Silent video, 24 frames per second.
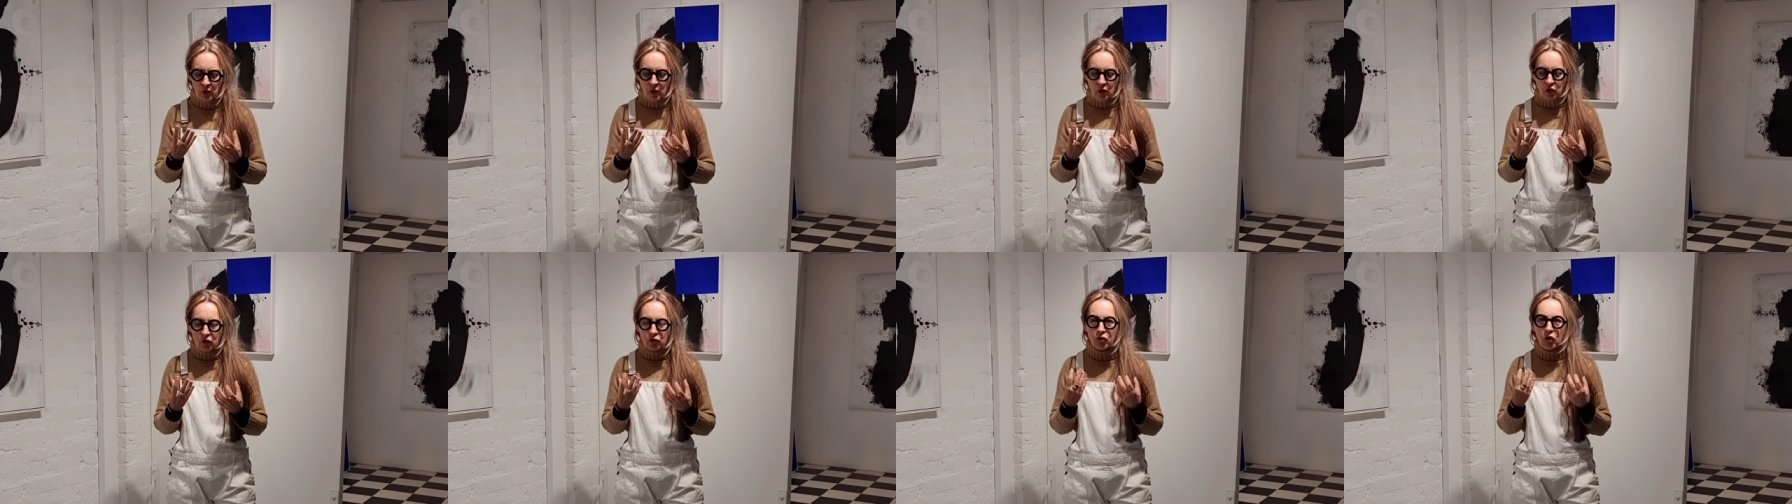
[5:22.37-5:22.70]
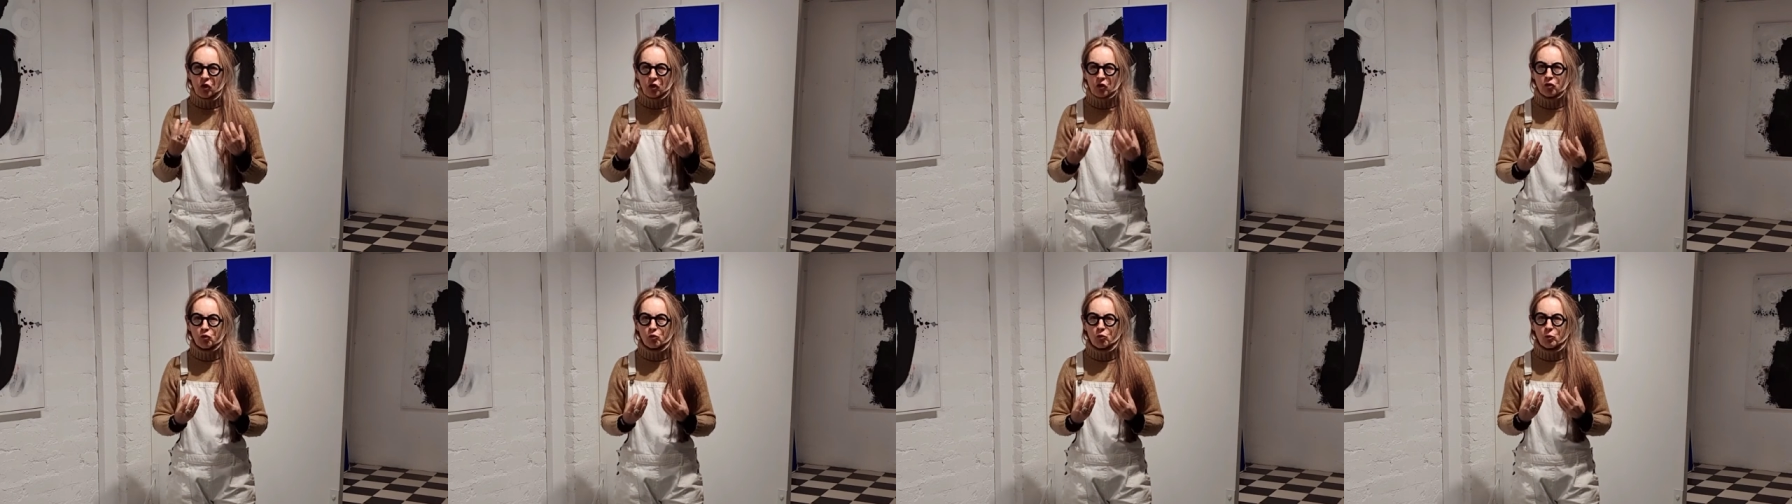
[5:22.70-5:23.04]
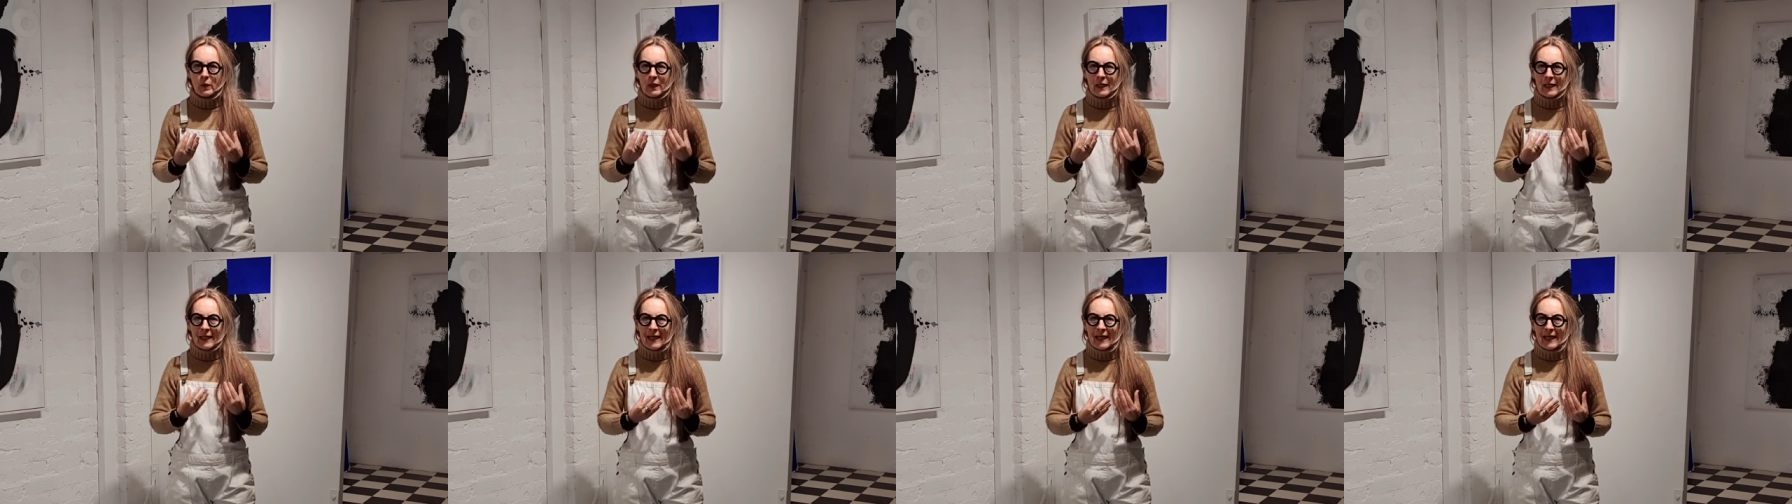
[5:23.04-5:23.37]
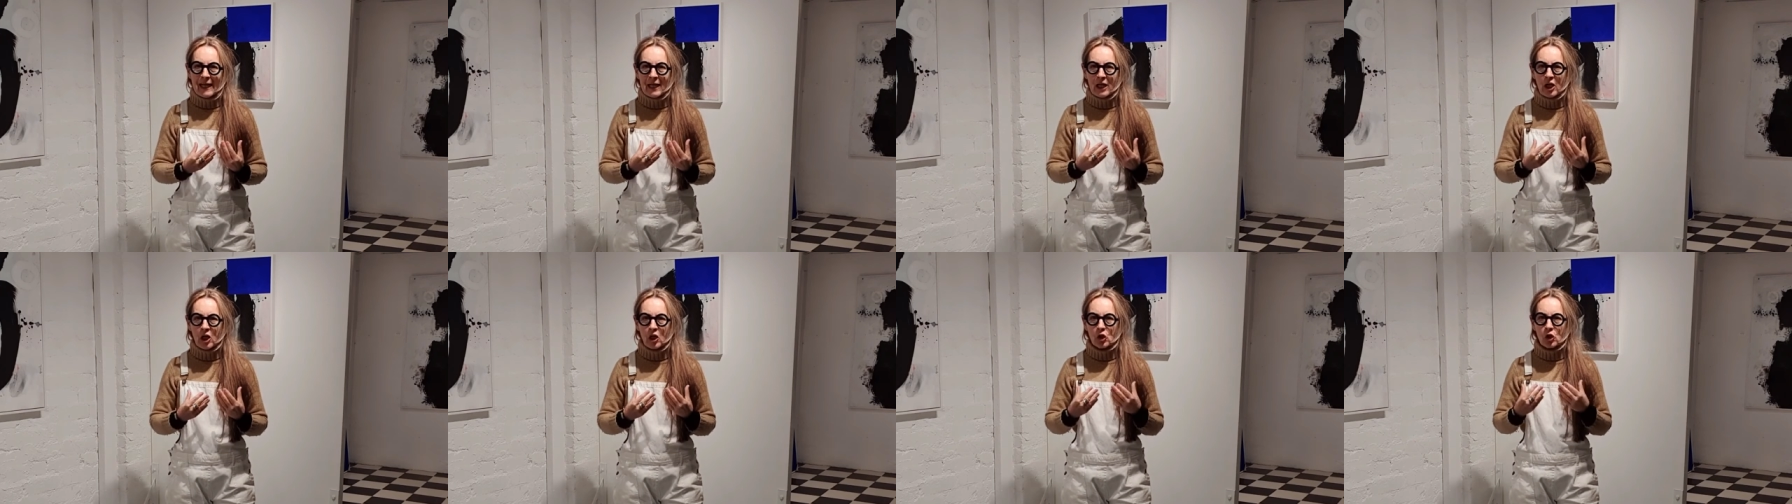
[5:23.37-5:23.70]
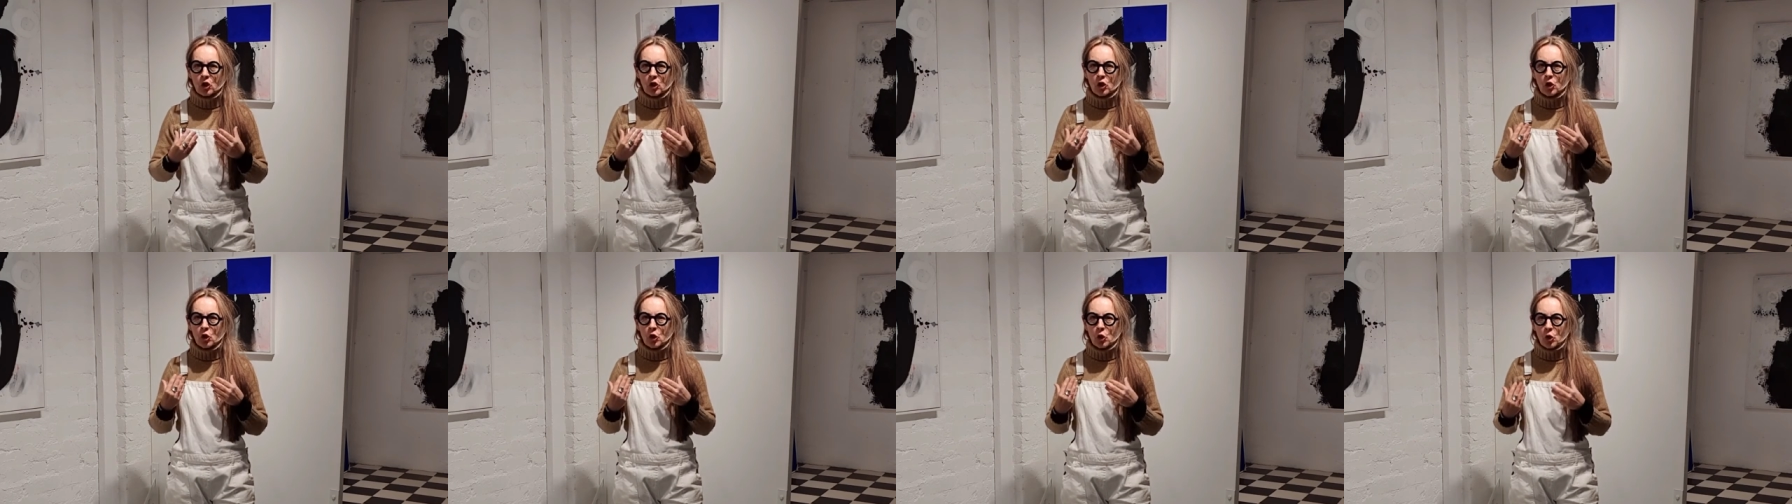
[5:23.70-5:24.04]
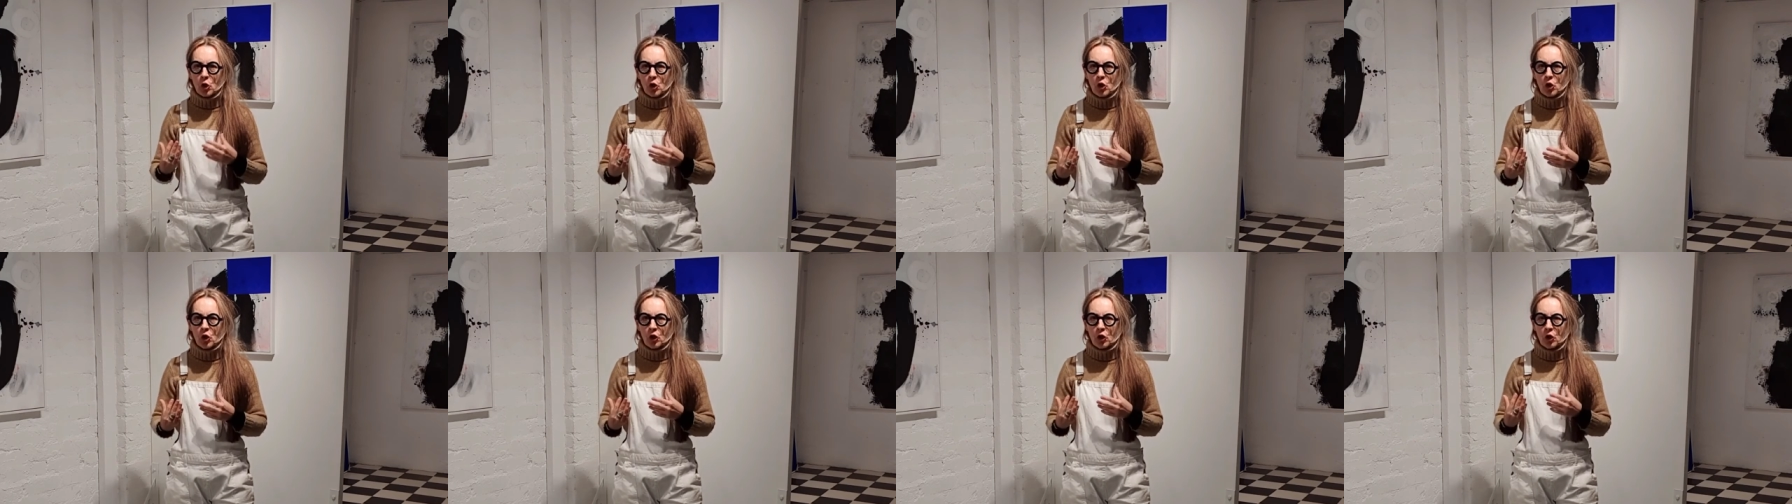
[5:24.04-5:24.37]
not rely on our
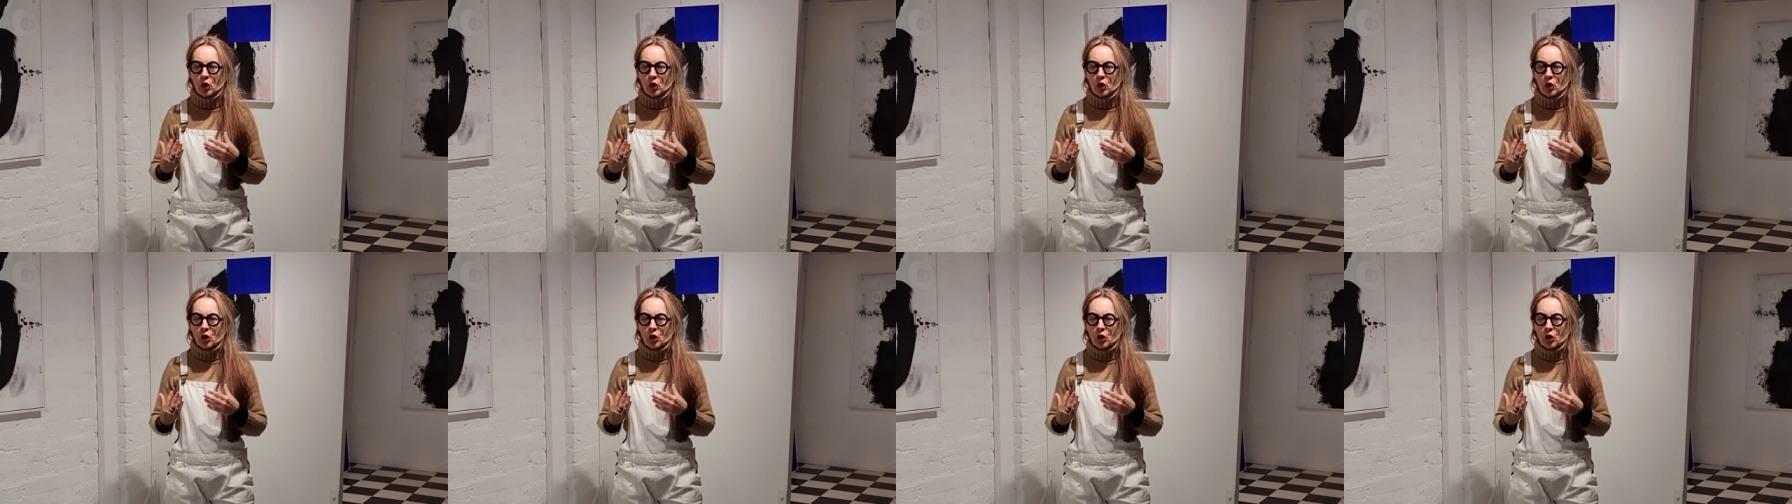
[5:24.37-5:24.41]
own